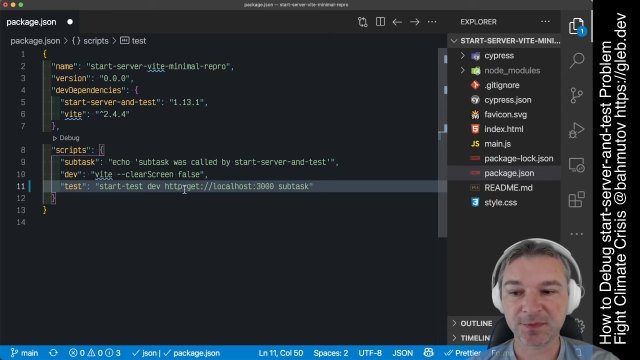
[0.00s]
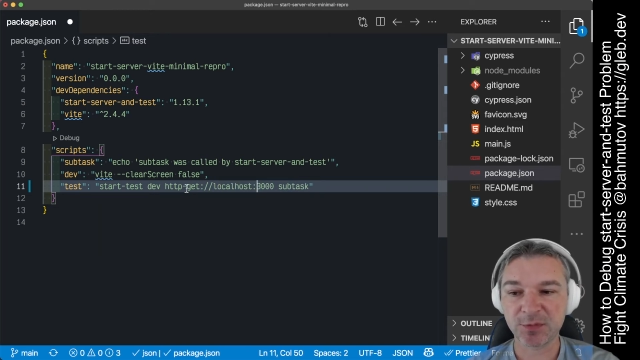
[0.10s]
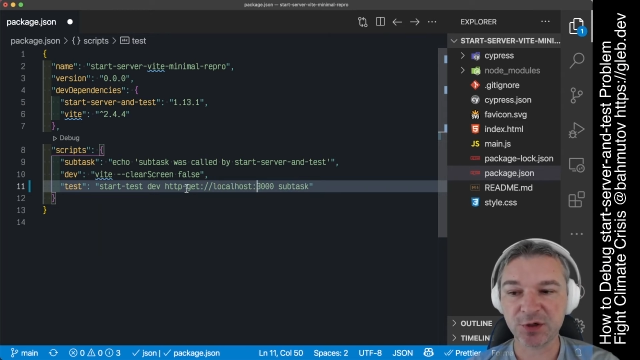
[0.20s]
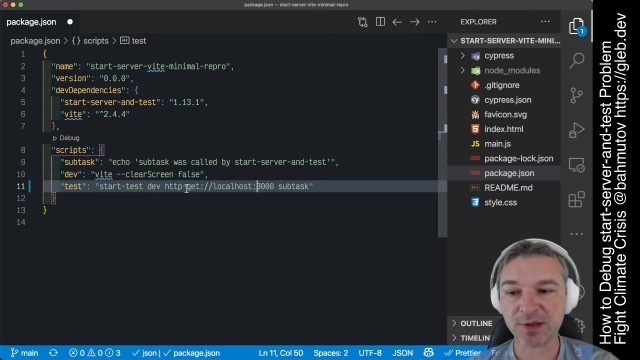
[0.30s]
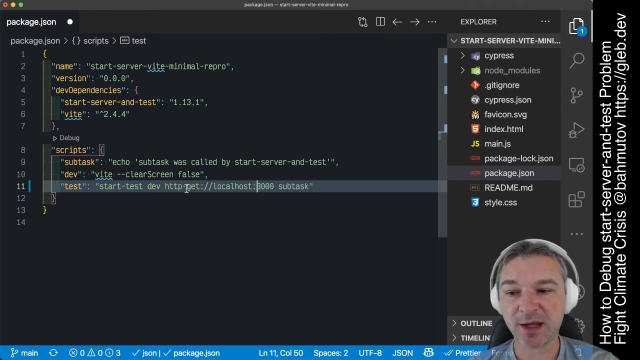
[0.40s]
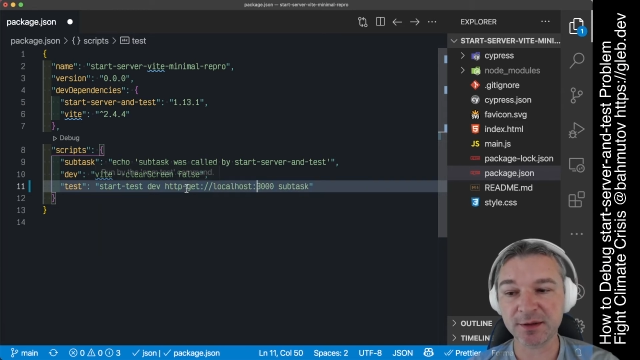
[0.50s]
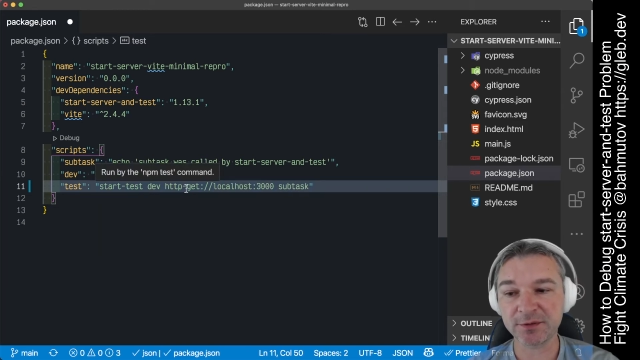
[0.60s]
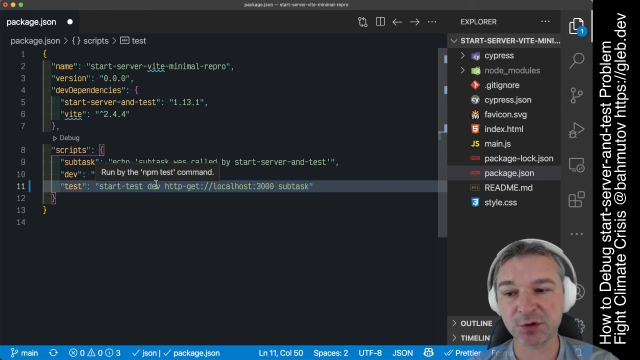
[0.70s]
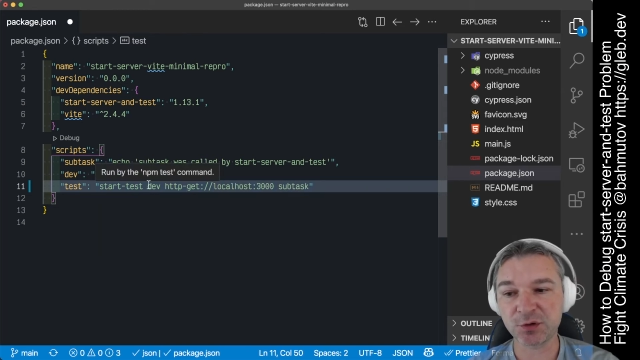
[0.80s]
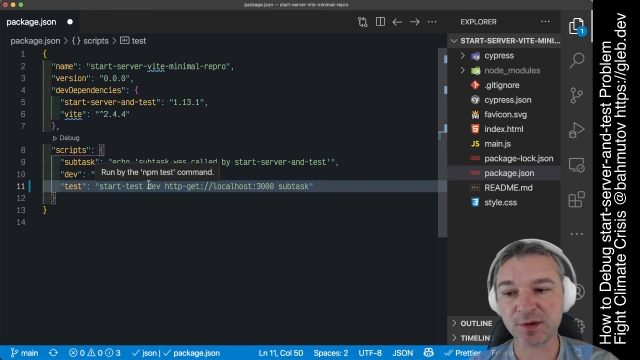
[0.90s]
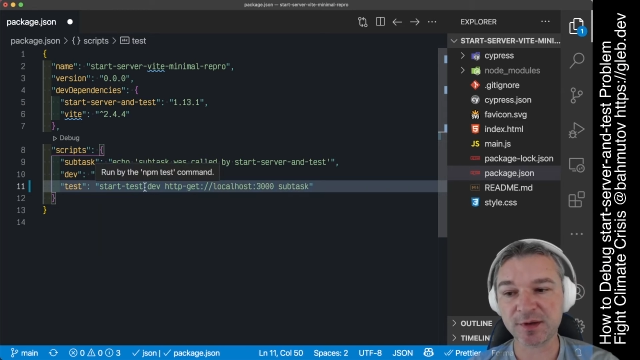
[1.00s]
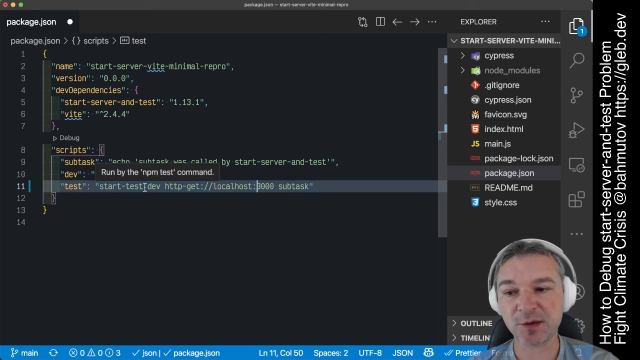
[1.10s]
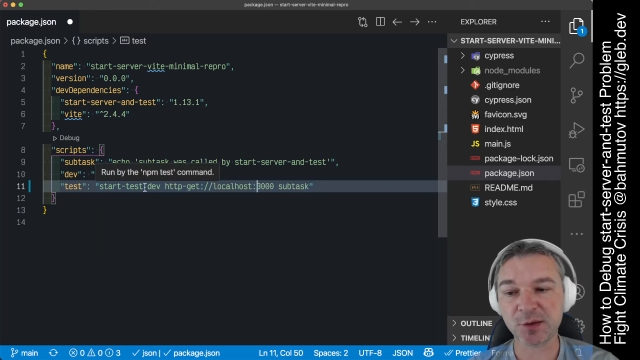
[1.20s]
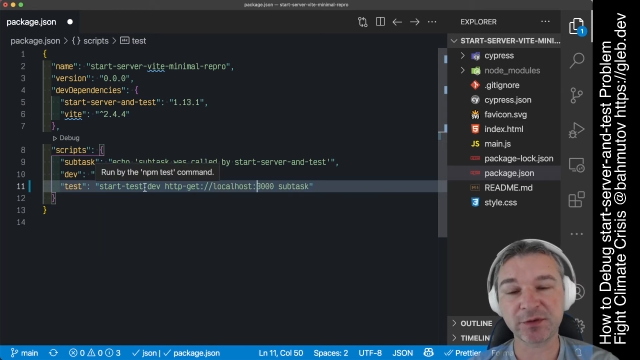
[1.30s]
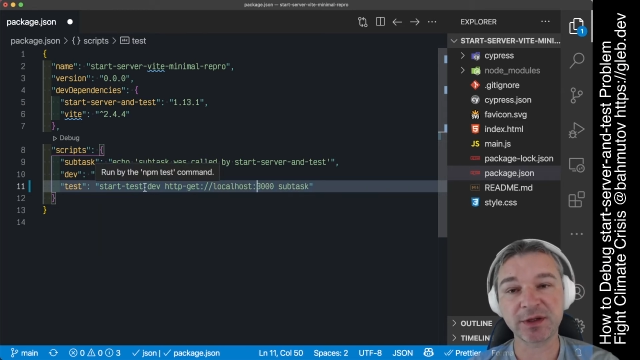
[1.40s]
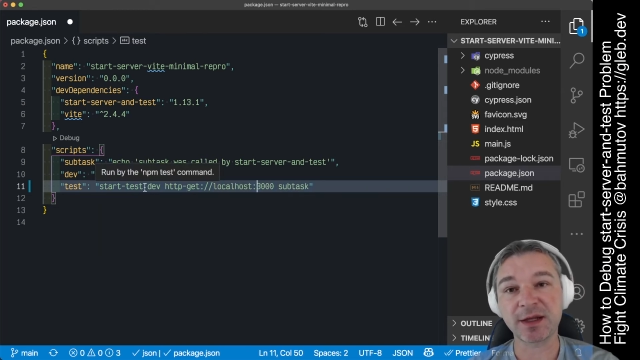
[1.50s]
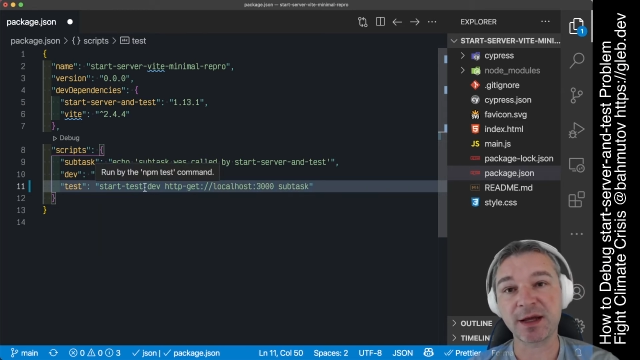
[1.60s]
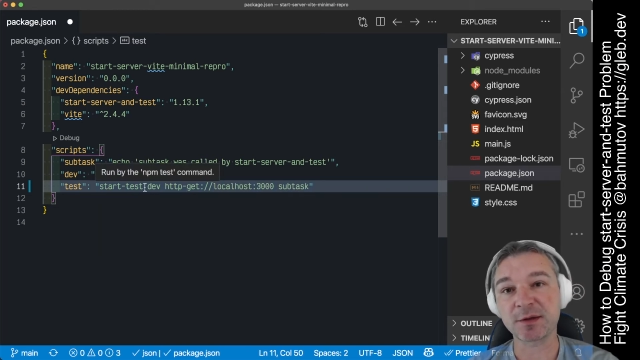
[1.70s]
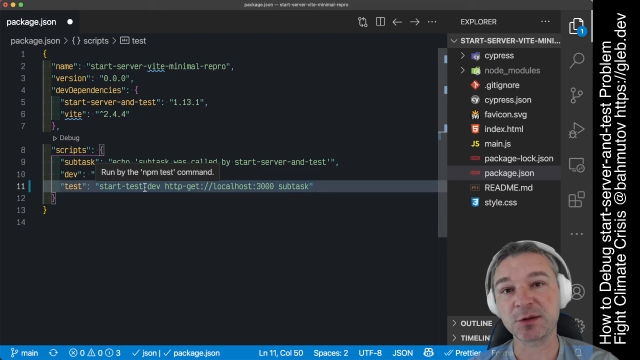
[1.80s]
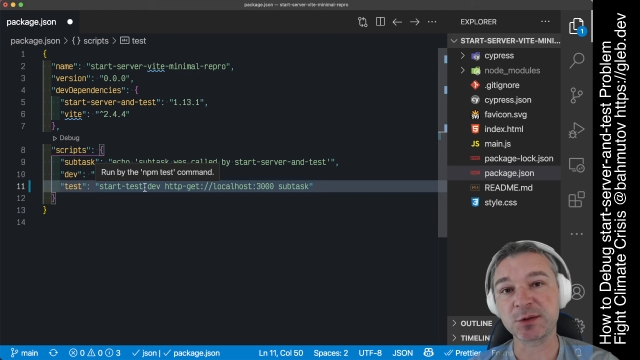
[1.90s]
Because under the hood, start Starstorm
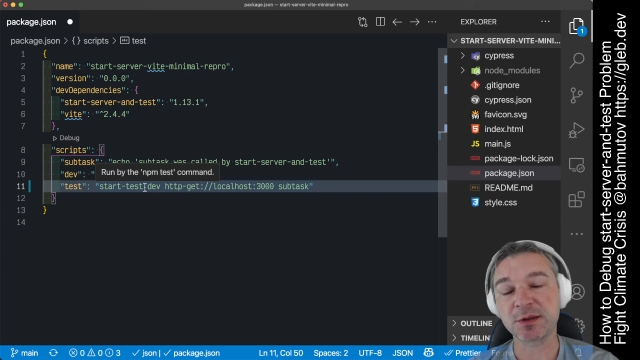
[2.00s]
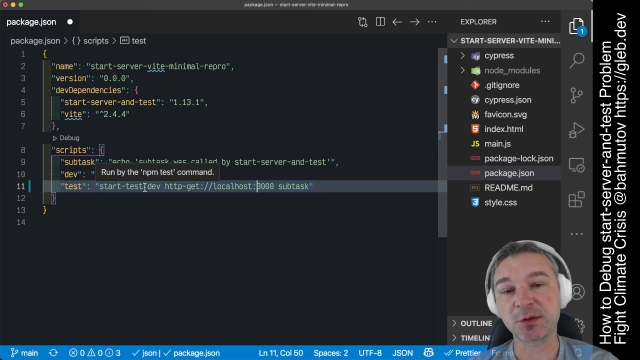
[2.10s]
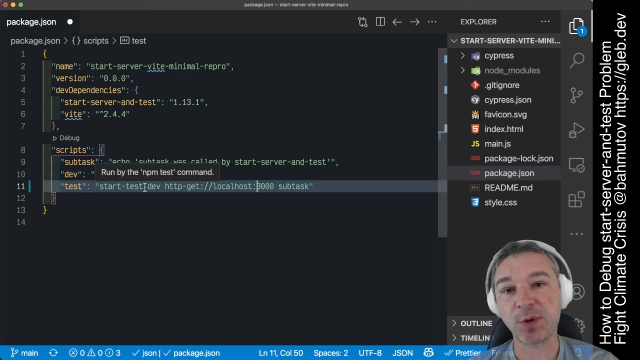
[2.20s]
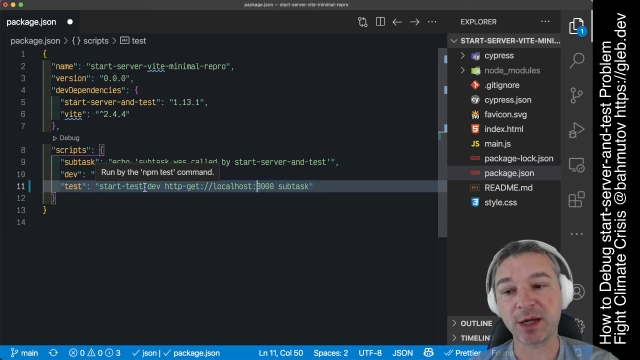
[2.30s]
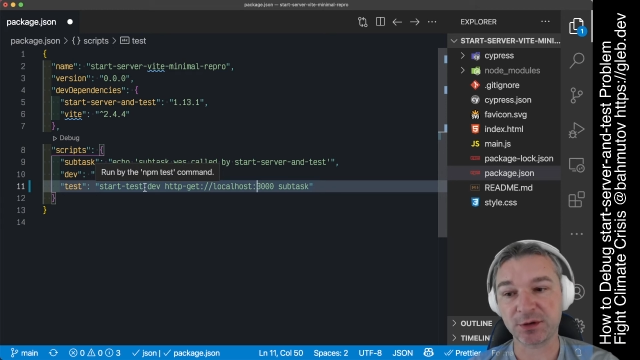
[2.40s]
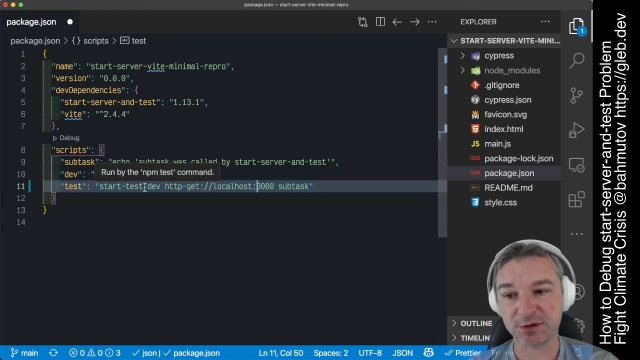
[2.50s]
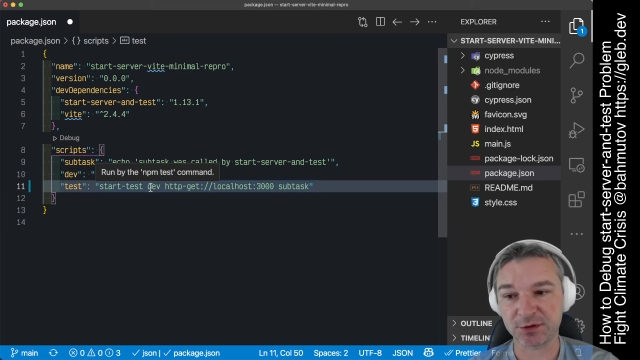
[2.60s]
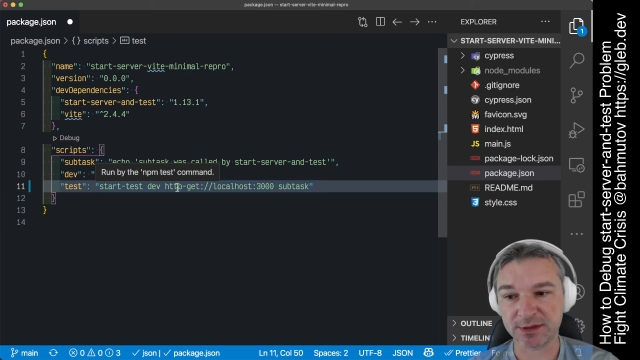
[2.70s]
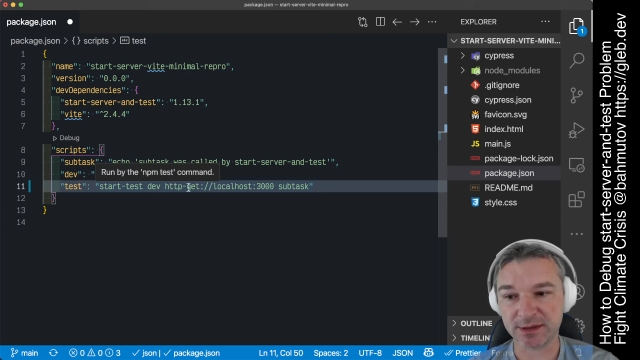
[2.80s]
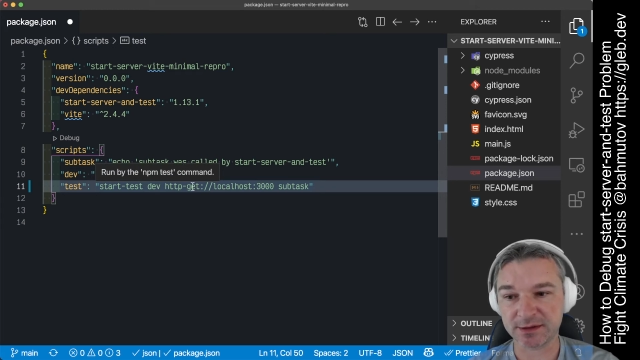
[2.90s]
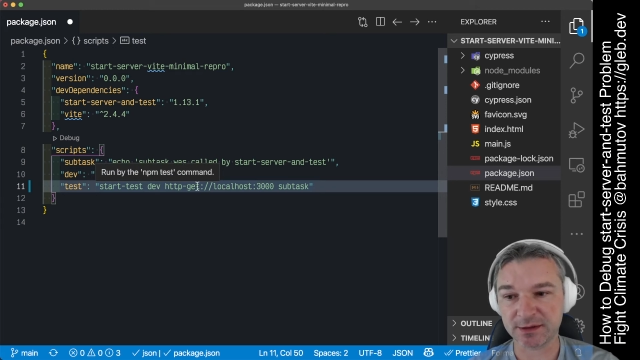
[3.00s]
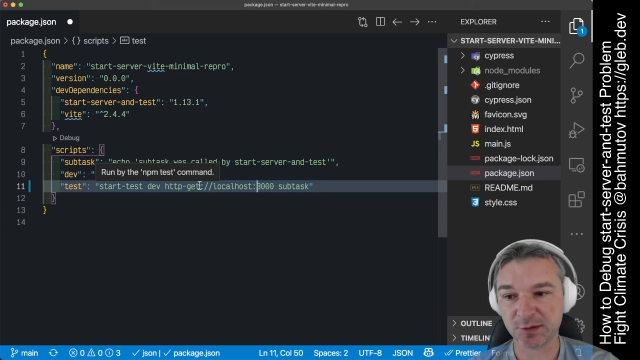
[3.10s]
test uses wait on utility.